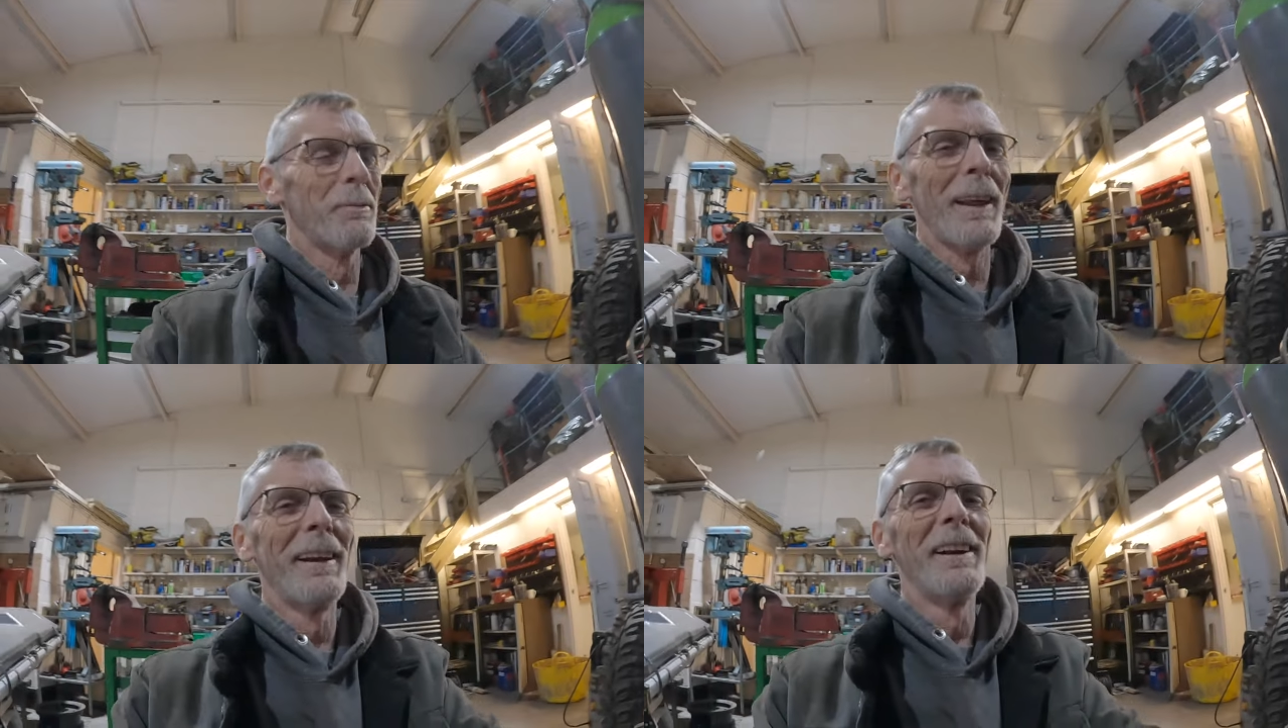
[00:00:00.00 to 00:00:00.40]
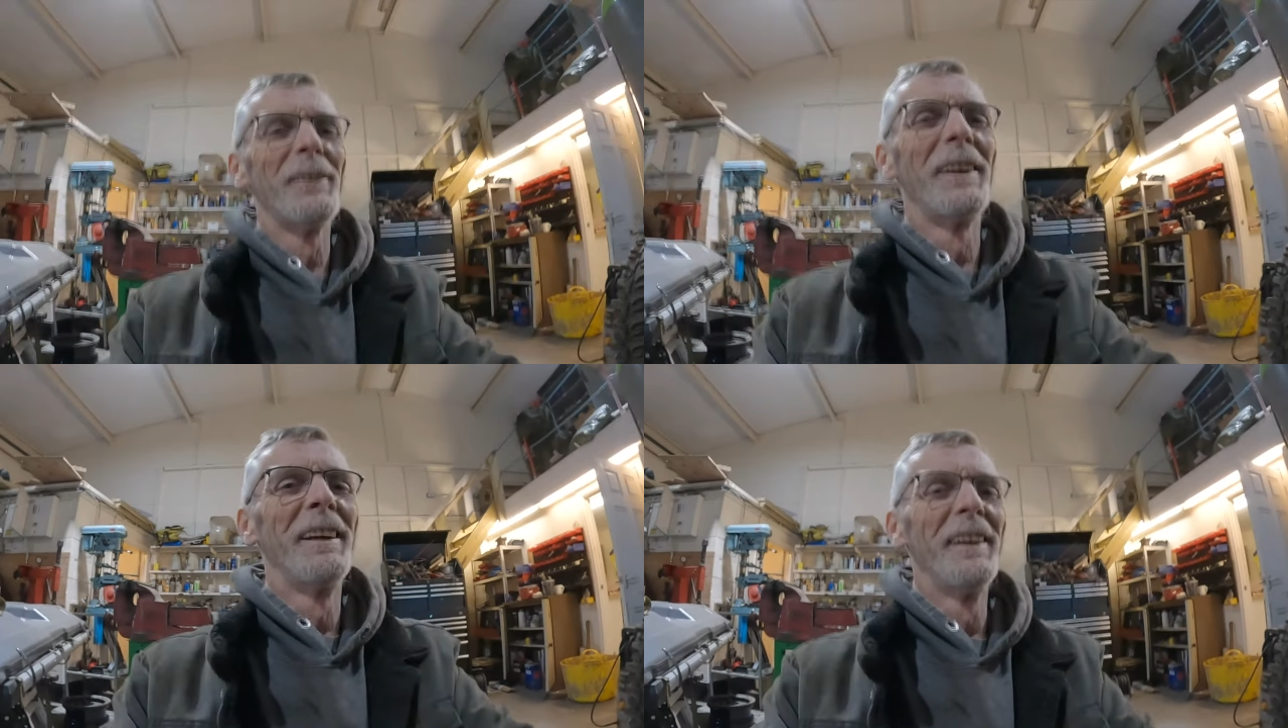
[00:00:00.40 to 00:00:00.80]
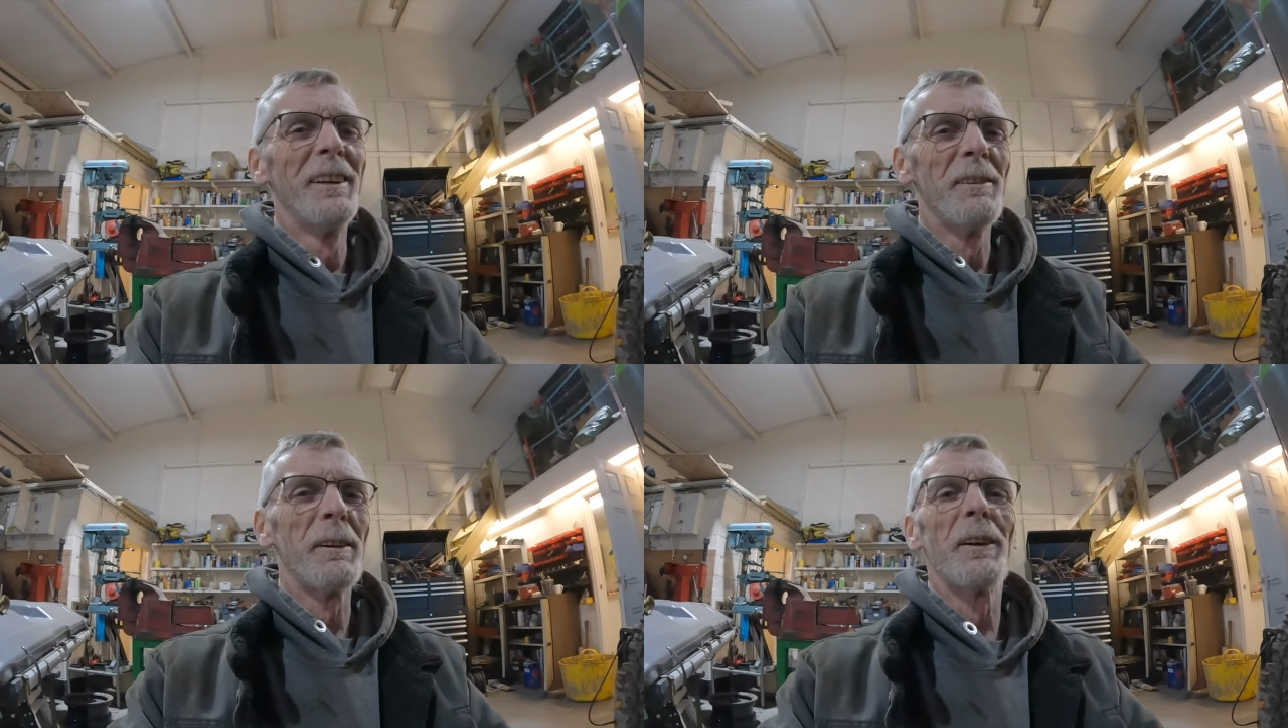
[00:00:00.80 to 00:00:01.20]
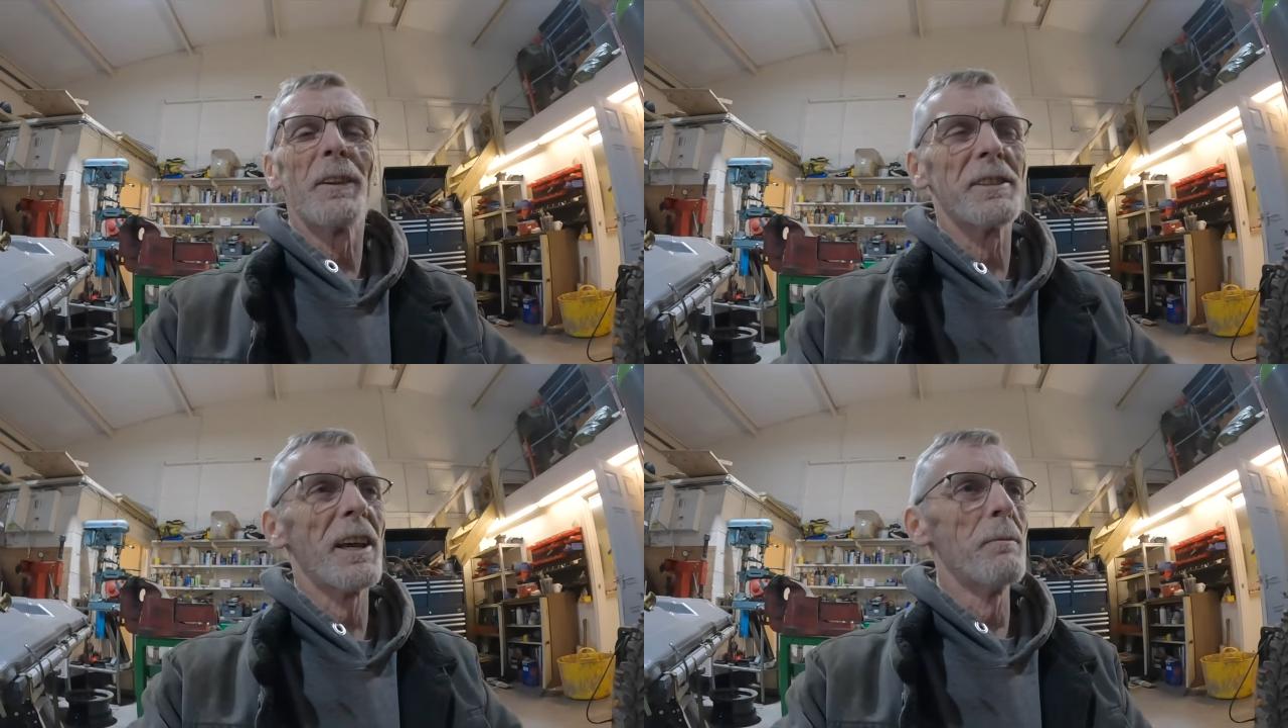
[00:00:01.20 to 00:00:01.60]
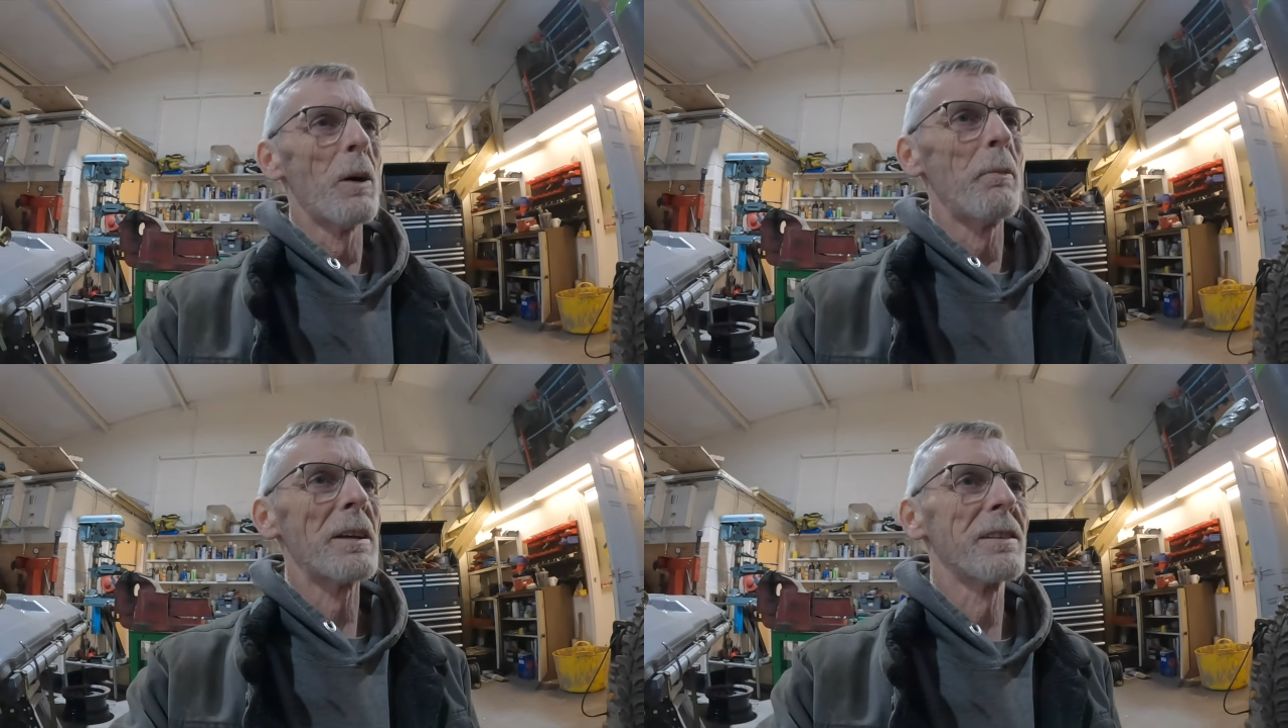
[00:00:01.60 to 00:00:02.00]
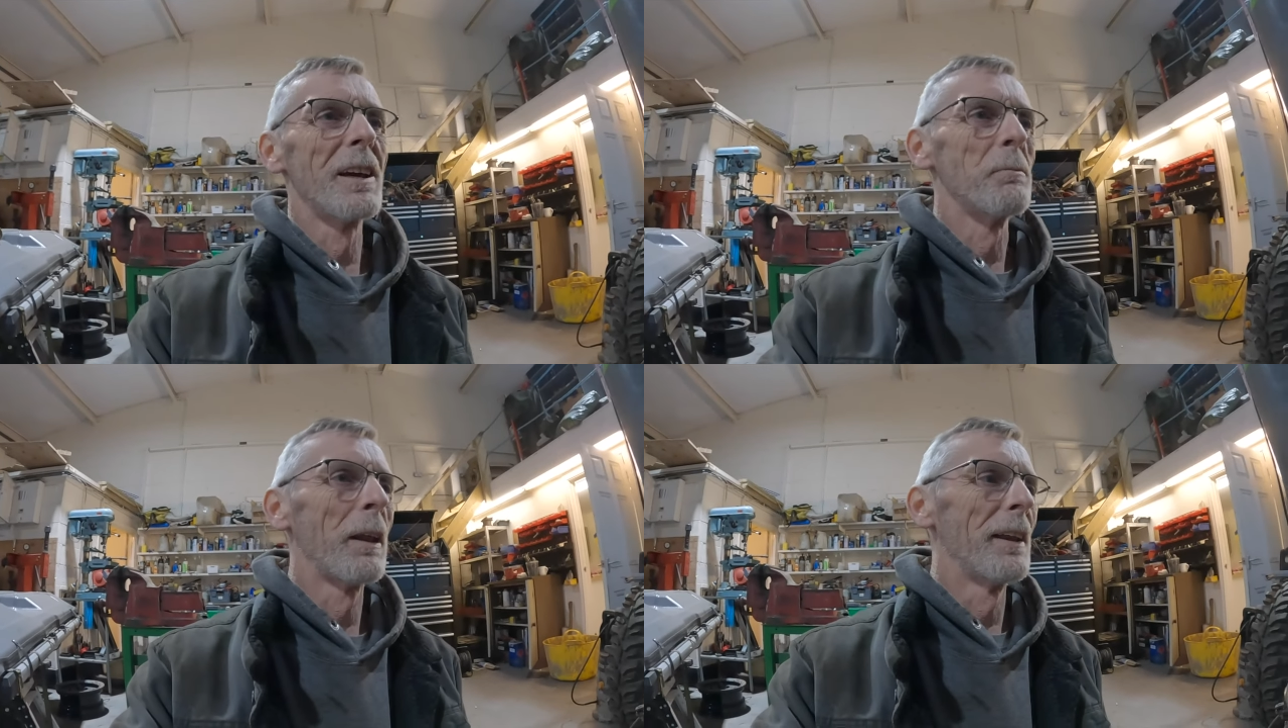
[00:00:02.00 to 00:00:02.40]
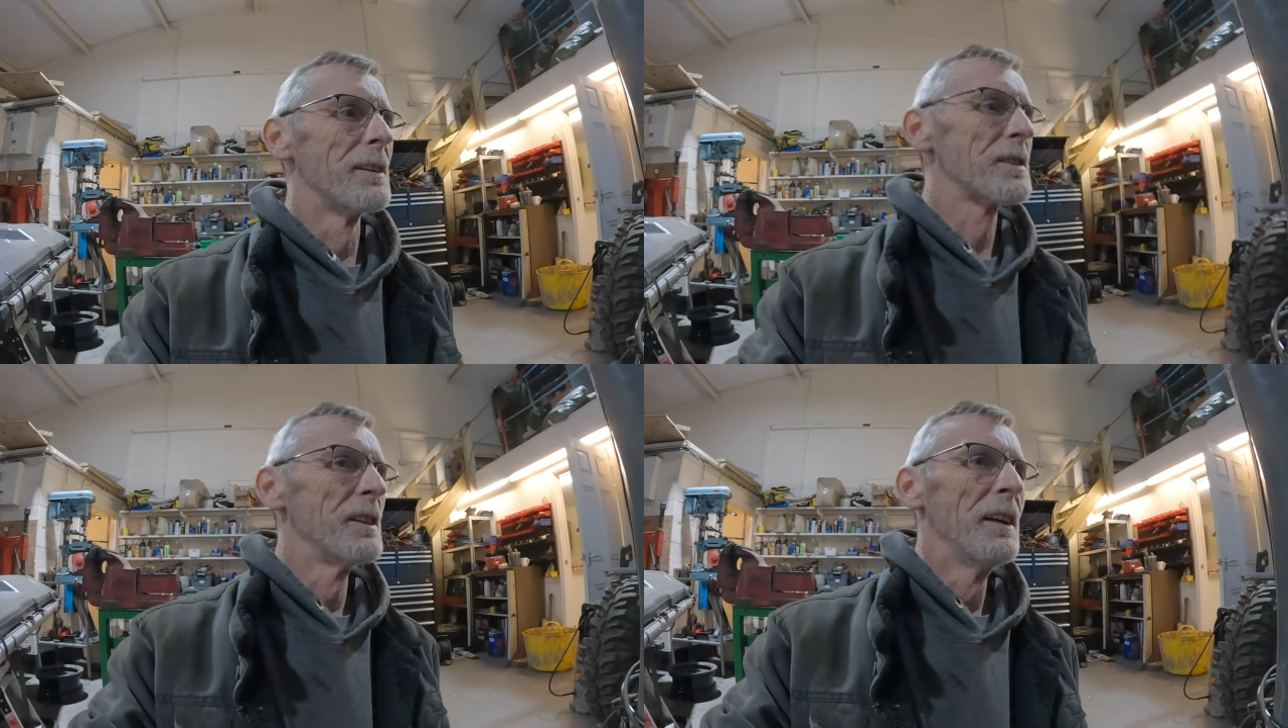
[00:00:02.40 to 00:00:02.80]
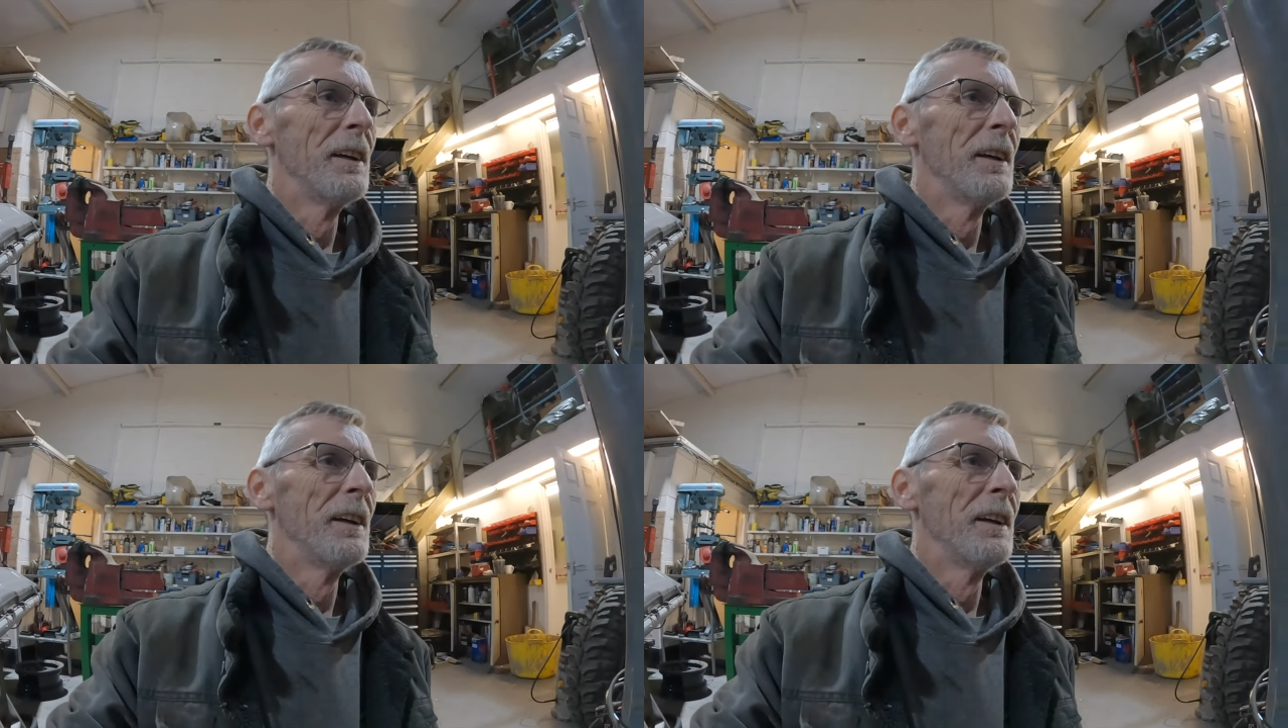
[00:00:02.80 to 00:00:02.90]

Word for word: plan anyway. You know what they say about best laid plans.